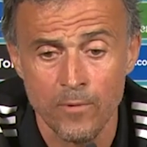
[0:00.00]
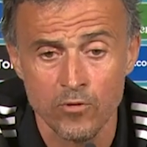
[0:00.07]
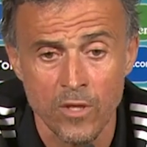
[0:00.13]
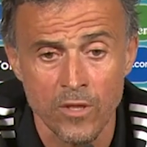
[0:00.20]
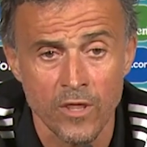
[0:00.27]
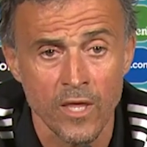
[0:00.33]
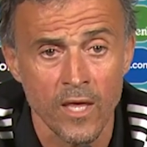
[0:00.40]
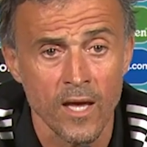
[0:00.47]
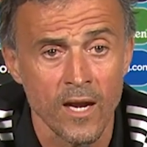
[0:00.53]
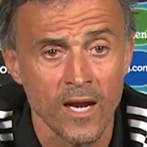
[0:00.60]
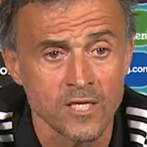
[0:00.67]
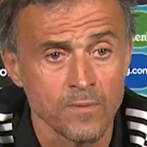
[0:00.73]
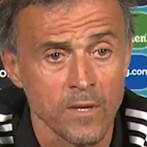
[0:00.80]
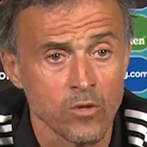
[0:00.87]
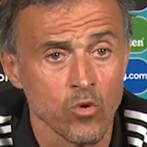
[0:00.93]
I think, in
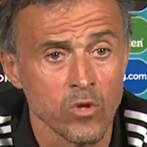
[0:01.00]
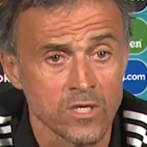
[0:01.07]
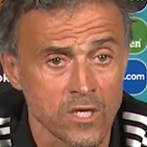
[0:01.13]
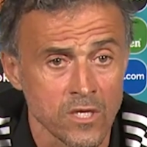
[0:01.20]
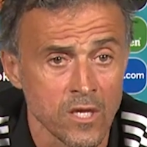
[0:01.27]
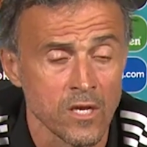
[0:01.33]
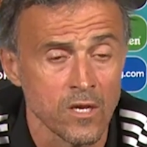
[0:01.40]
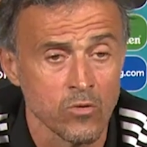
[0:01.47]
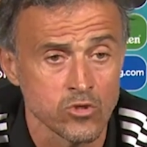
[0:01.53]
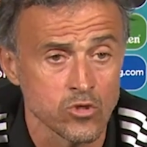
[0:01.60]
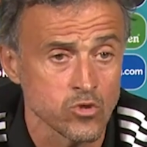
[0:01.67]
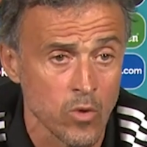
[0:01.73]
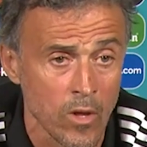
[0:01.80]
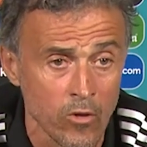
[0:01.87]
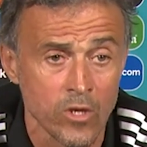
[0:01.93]
terms of what we have
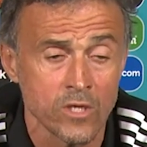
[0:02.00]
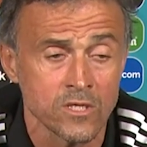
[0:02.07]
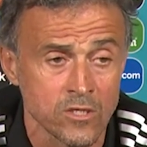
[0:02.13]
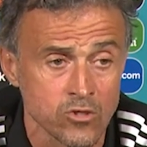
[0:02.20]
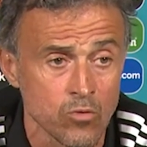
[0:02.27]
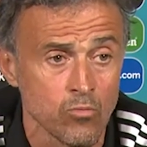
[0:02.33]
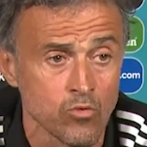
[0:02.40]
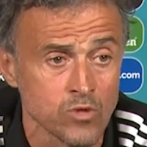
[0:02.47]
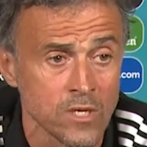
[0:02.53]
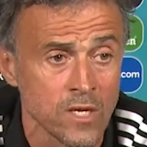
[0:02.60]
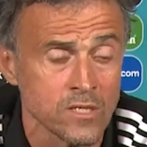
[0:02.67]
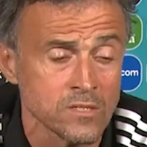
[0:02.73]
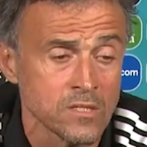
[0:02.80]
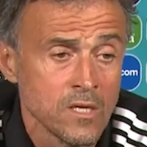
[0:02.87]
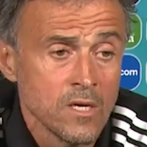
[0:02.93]
tried to do, it
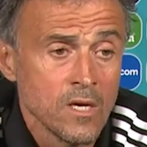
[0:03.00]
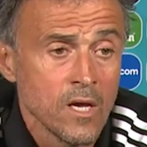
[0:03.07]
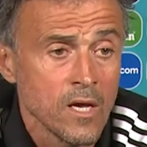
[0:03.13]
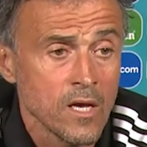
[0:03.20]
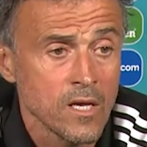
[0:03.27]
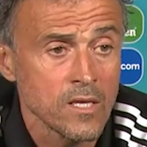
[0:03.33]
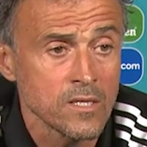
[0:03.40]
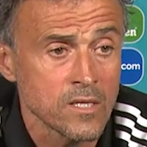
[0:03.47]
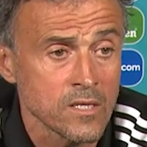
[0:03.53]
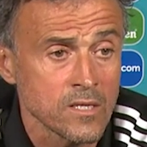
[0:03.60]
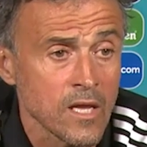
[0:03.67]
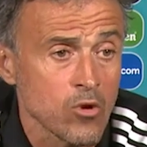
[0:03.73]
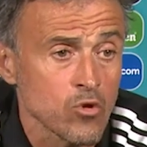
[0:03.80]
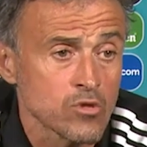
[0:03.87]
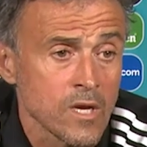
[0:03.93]
is
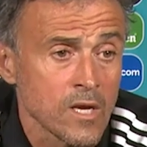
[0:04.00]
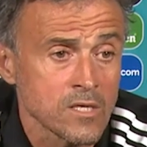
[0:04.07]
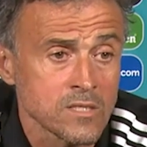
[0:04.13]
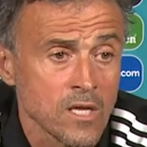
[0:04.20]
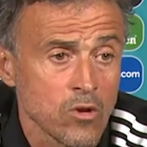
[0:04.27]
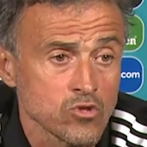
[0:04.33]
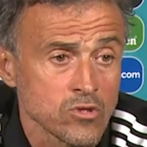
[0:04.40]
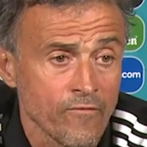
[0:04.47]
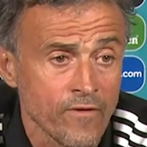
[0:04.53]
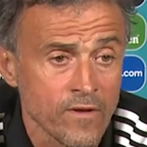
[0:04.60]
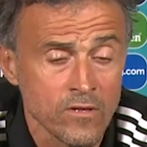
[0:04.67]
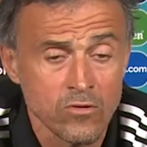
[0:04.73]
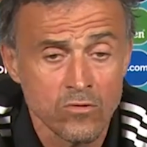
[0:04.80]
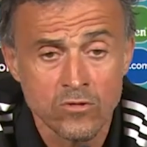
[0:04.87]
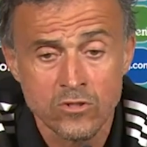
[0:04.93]
uh,
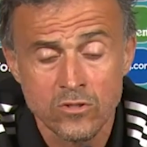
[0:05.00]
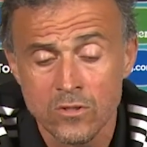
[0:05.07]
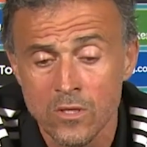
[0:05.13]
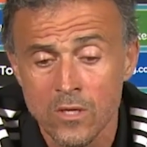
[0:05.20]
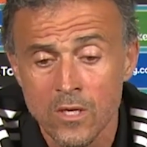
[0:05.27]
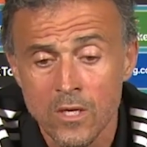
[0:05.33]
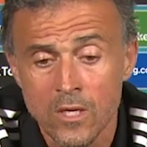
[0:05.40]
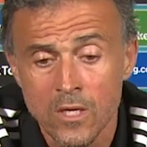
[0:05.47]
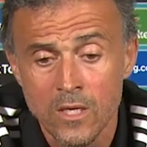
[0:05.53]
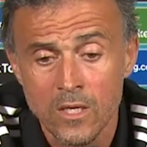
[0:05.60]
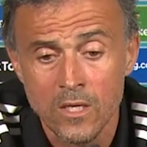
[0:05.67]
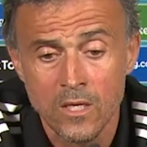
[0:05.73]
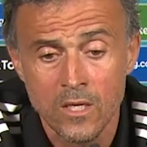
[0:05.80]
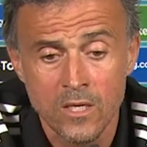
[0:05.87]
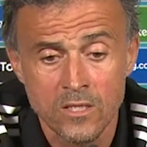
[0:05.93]
celebrating the
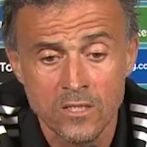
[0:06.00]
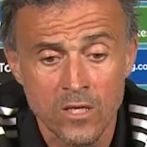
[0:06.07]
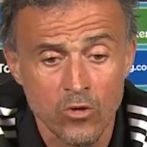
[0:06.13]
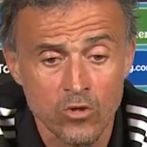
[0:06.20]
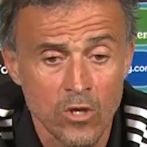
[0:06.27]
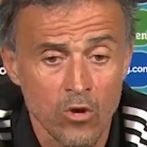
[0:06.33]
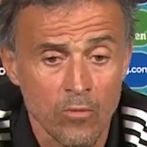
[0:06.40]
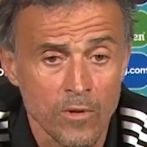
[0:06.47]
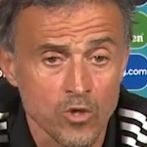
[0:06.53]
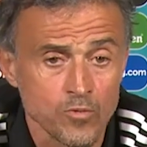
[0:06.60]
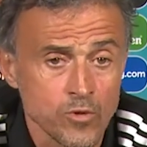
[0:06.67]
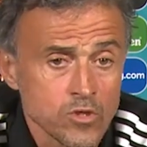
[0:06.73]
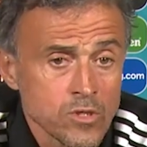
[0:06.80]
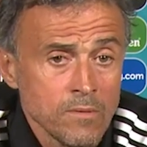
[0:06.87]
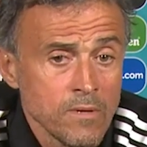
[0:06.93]
good qualities that we
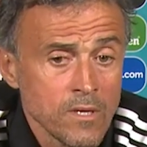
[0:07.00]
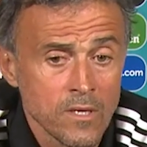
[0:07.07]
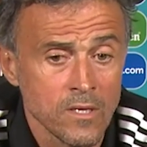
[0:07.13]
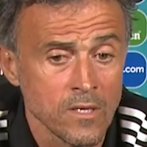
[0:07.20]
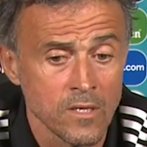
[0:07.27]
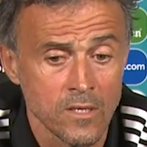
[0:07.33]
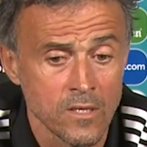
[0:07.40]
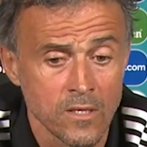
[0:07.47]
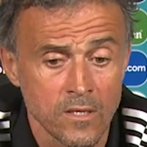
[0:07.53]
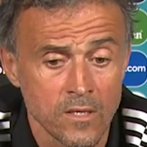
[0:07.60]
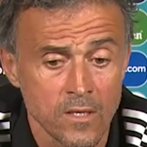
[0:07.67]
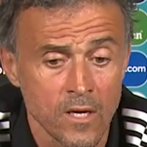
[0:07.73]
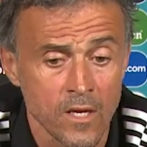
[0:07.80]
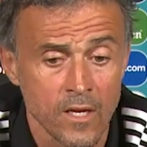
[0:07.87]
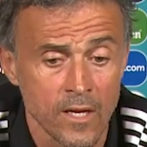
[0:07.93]
have, and trying to
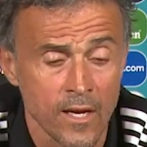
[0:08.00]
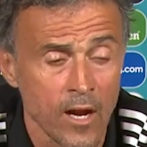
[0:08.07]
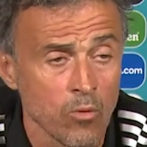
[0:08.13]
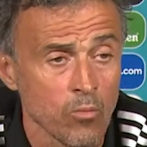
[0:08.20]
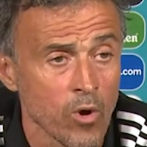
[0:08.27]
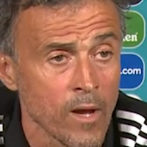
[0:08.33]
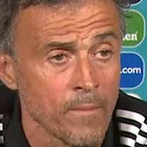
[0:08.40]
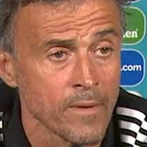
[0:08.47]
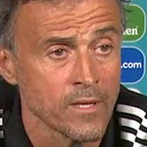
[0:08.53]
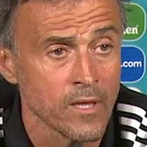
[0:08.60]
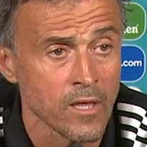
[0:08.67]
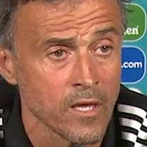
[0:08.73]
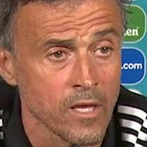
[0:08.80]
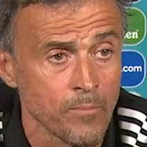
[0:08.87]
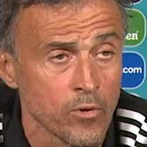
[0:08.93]
neutralize the
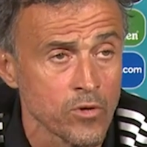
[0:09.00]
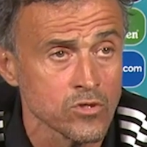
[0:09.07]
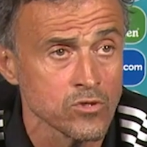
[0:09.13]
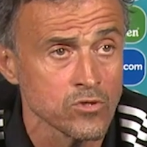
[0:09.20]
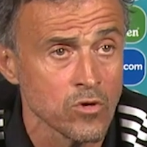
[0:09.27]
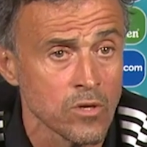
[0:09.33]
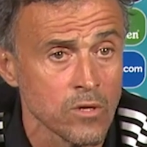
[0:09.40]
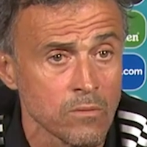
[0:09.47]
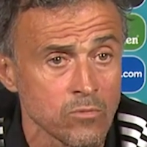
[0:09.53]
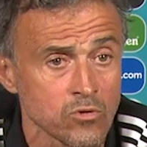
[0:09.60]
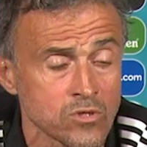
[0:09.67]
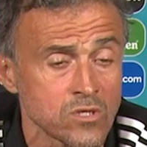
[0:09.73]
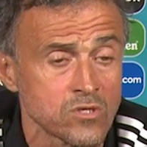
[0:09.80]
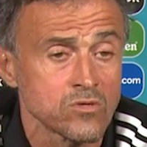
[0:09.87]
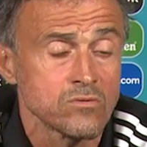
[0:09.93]
weaknesses and
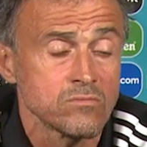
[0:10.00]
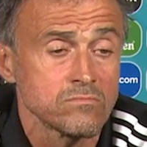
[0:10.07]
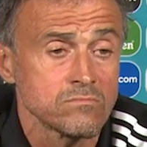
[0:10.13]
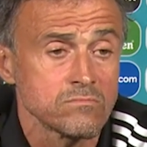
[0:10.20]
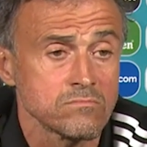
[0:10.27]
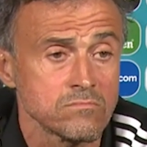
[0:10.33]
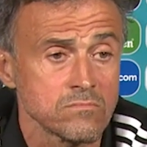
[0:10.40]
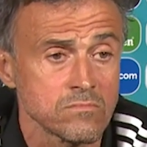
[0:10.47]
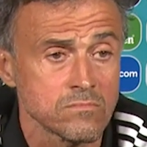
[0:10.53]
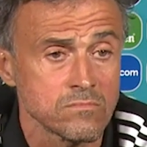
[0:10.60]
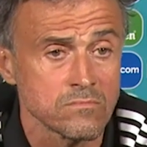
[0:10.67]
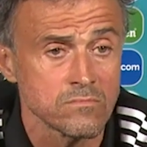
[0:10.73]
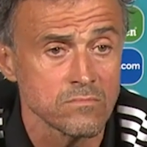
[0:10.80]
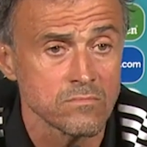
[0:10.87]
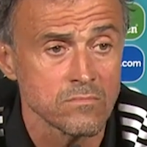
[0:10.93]
ensure that they
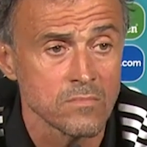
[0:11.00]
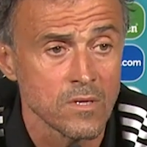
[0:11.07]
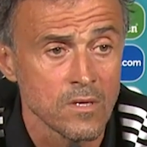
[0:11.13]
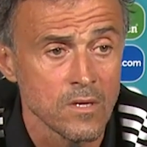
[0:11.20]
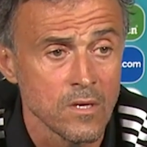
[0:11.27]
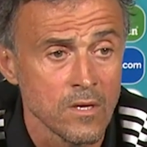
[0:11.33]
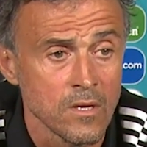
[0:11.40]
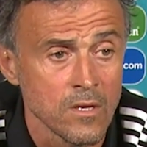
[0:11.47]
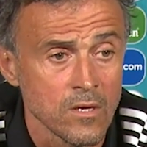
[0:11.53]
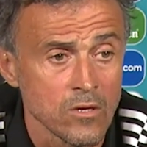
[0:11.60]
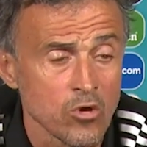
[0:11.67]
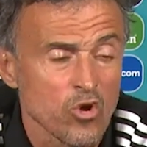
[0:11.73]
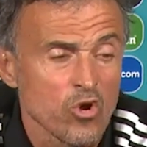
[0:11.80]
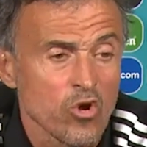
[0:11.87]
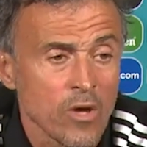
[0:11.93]
aren't
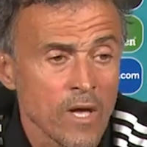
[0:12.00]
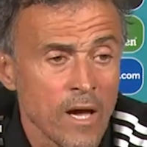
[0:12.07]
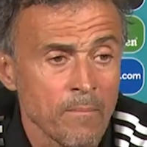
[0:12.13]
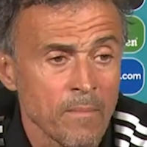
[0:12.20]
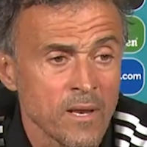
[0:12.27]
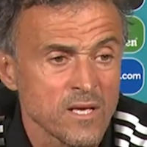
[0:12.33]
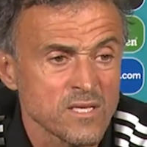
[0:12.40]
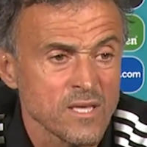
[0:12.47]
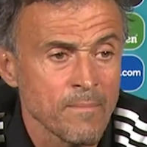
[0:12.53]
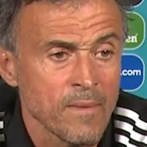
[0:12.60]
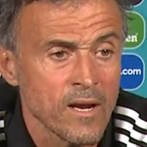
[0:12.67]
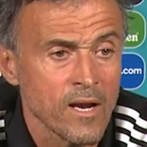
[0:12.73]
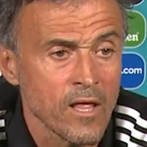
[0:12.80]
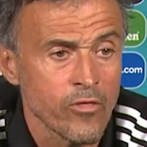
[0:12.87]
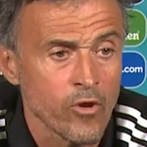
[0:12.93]
seen as much as
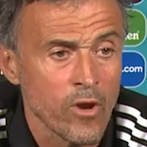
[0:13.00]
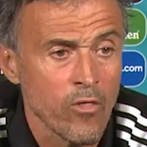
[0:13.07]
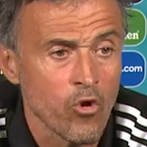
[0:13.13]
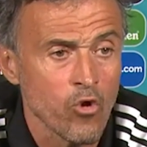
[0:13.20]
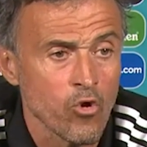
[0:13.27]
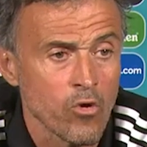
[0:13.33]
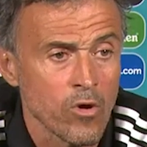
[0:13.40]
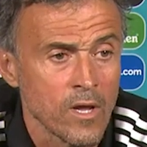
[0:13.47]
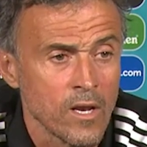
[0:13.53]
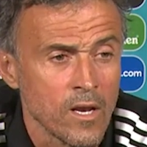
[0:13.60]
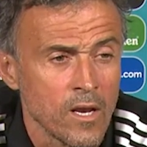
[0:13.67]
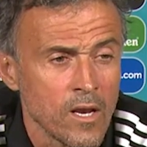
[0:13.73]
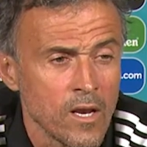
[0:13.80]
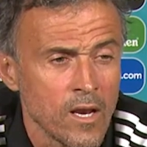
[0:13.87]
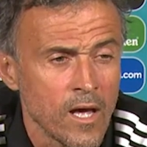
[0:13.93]
possible, and to
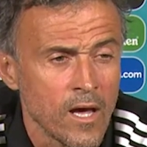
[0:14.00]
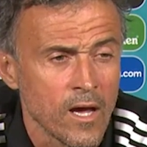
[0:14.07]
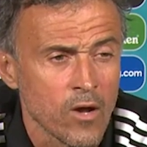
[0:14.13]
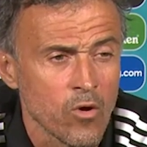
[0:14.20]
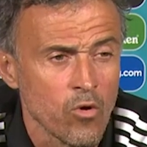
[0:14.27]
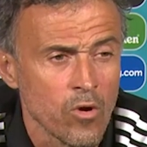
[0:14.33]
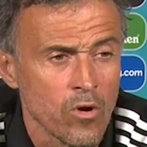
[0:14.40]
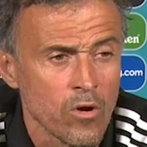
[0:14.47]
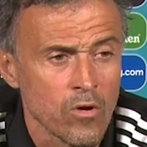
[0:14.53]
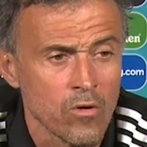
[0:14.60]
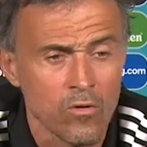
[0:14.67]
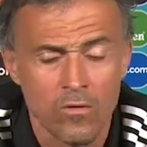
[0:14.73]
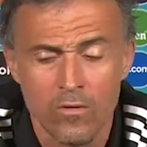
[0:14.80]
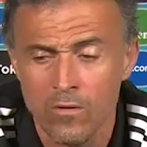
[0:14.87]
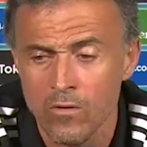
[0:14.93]
generate a good
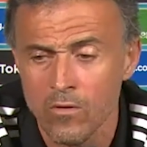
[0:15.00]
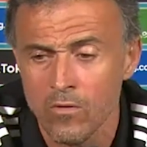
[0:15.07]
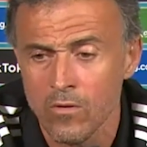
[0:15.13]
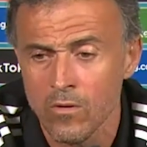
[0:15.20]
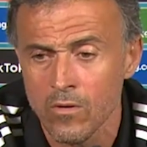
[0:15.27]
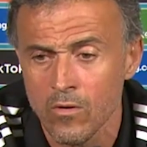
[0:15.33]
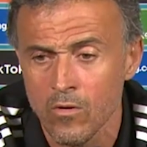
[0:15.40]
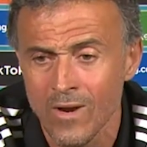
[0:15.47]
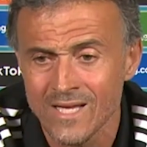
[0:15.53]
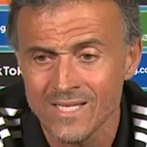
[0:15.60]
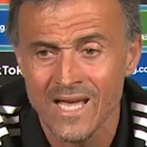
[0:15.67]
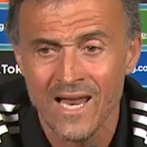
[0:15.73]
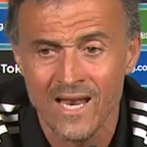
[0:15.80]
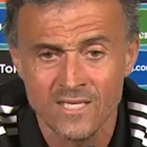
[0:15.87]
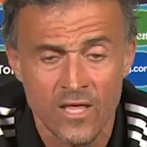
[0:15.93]
team
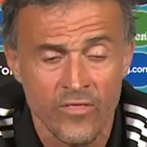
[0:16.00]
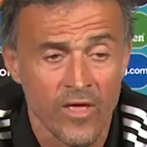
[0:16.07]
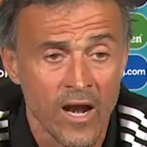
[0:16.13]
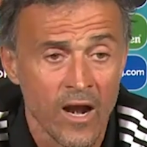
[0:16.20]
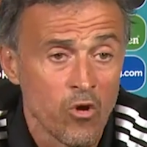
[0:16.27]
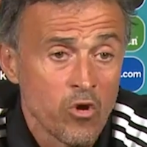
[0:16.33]
environment.